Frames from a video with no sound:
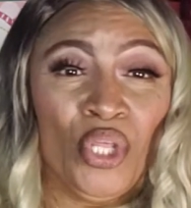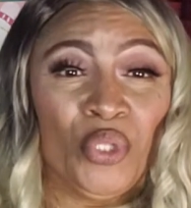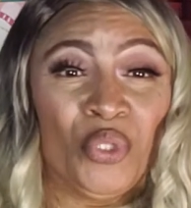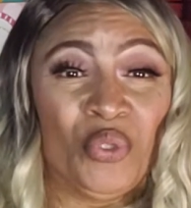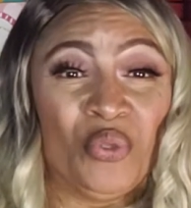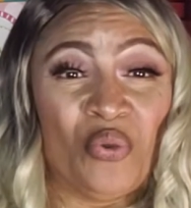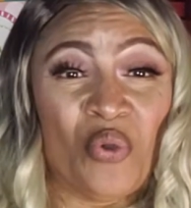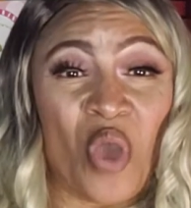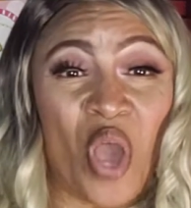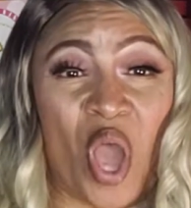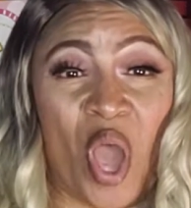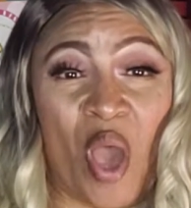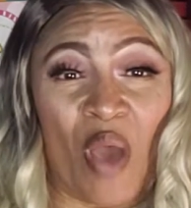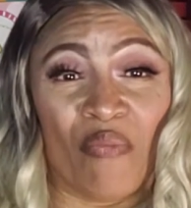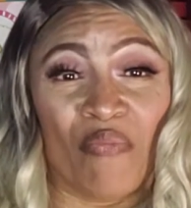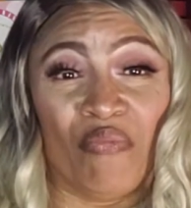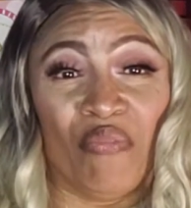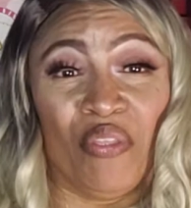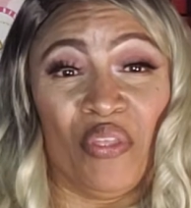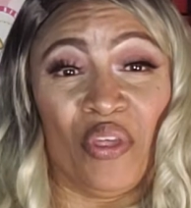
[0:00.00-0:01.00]
you
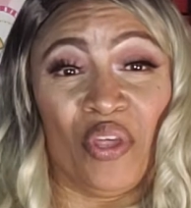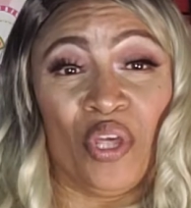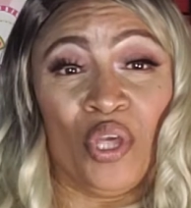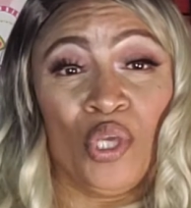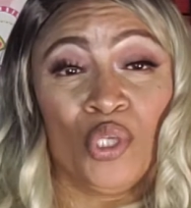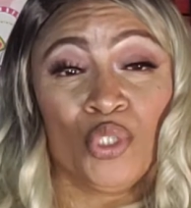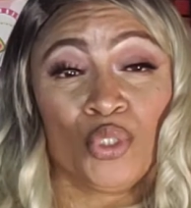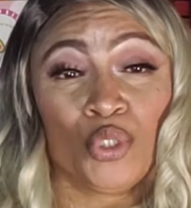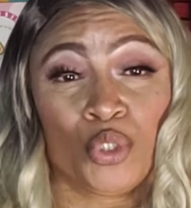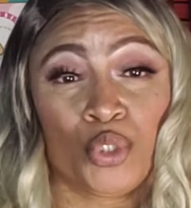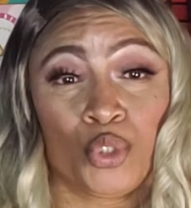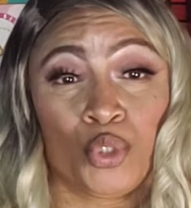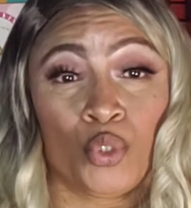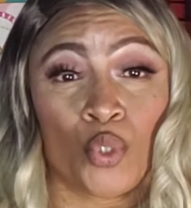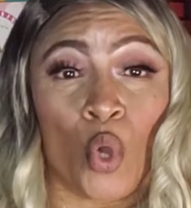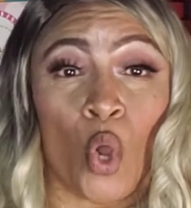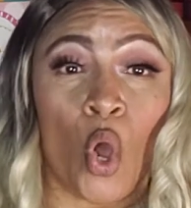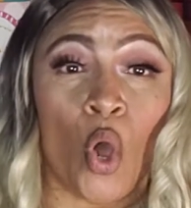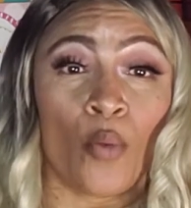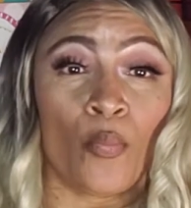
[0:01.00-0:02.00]
have the
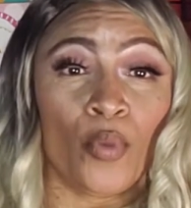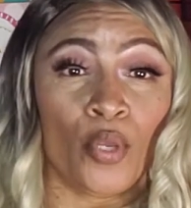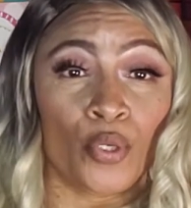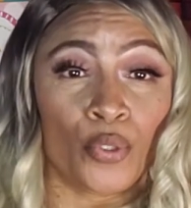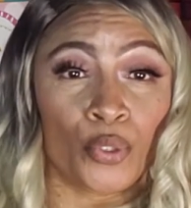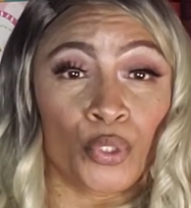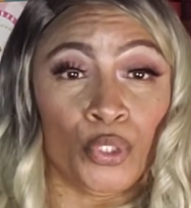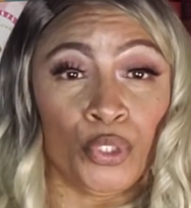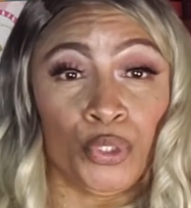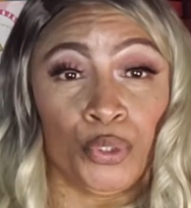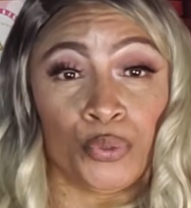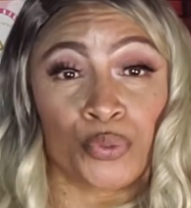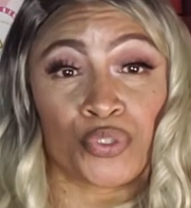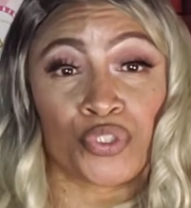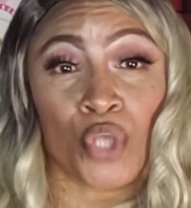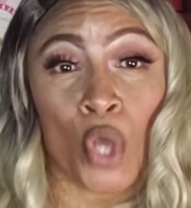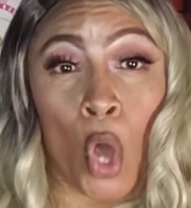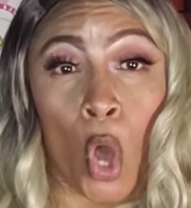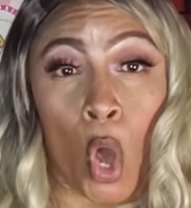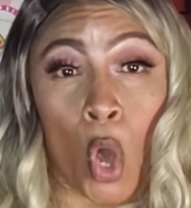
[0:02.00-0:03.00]
strawberry who's
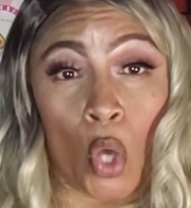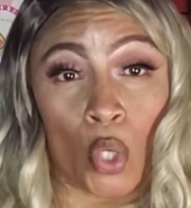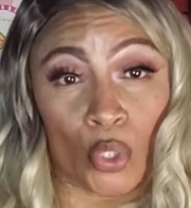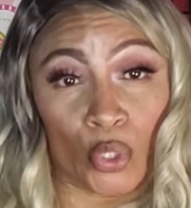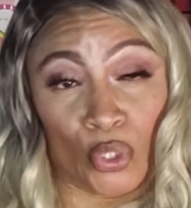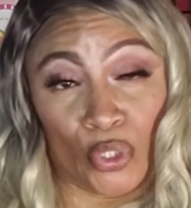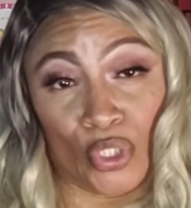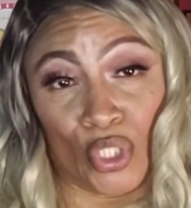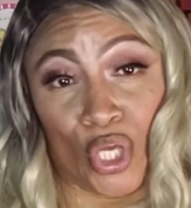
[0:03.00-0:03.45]
talking